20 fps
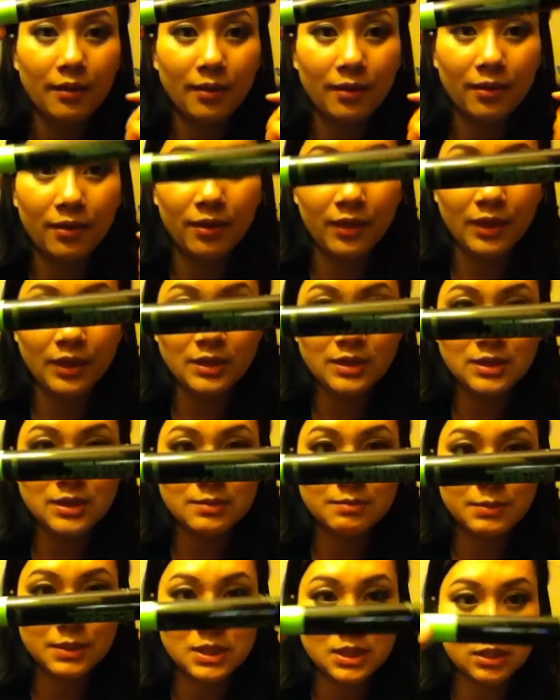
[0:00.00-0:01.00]

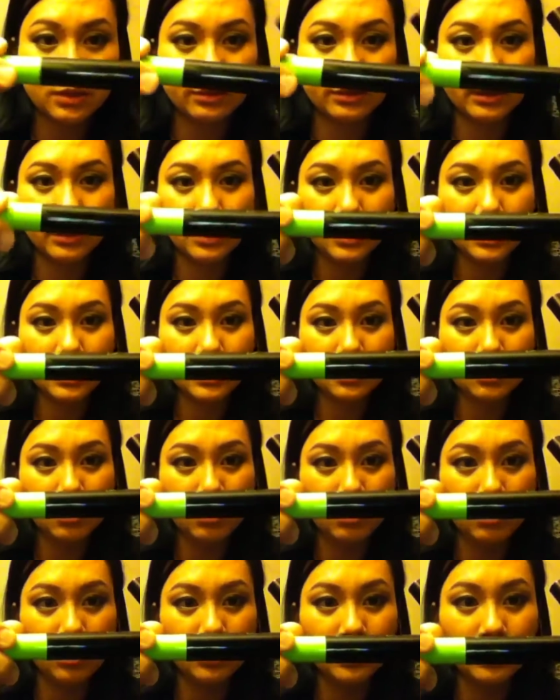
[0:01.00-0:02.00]
This mascara is
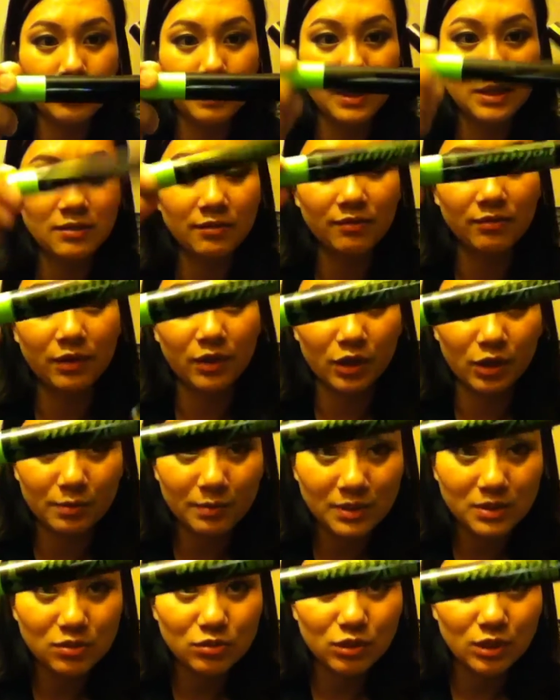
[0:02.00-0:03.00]
called the Best
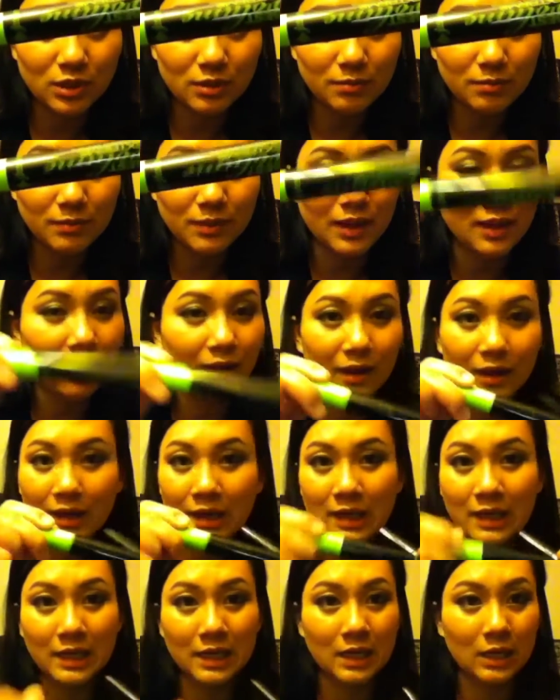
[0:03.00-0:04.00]
Volume Extreme
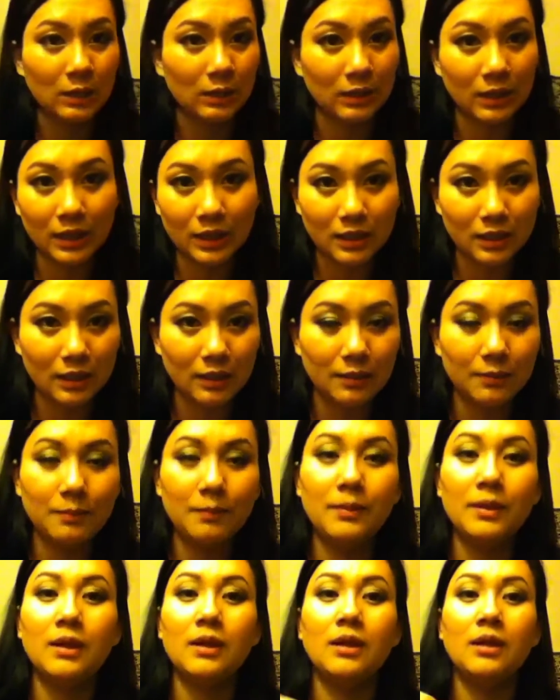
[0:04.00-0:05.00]
Mm, don't like it.
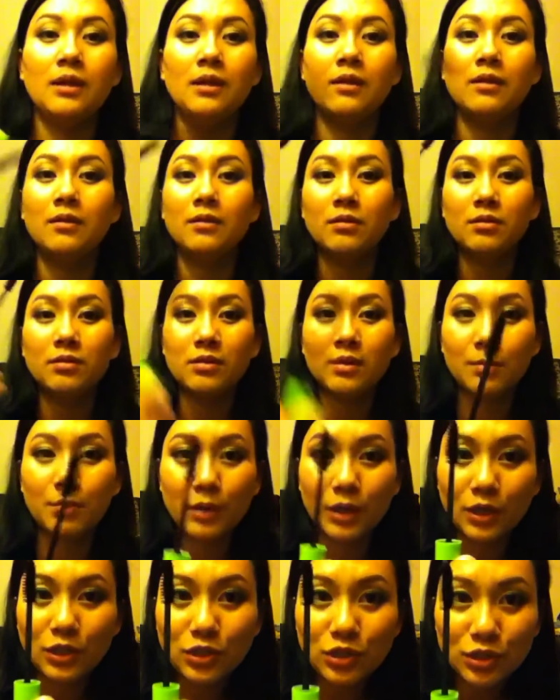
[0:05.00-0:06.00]
The
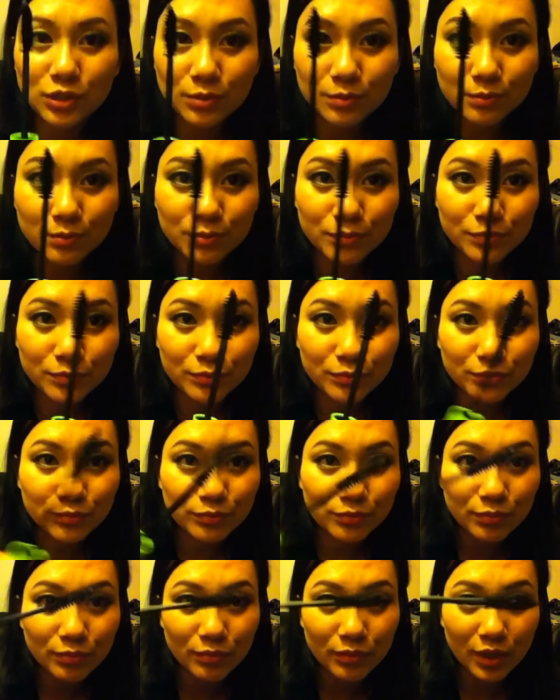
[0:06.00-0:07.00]
brush
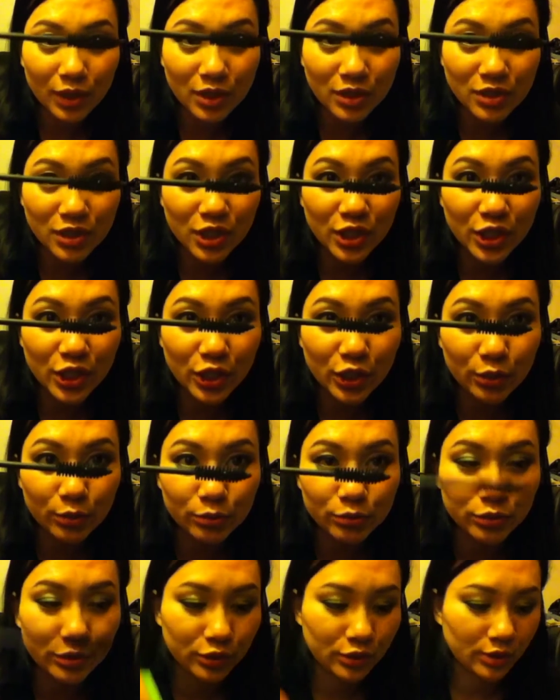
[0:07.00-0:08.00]
is
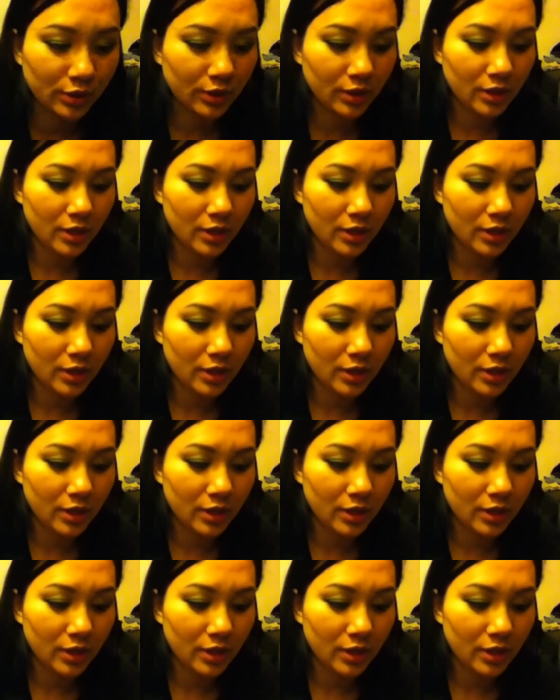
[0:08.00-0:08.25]
huge.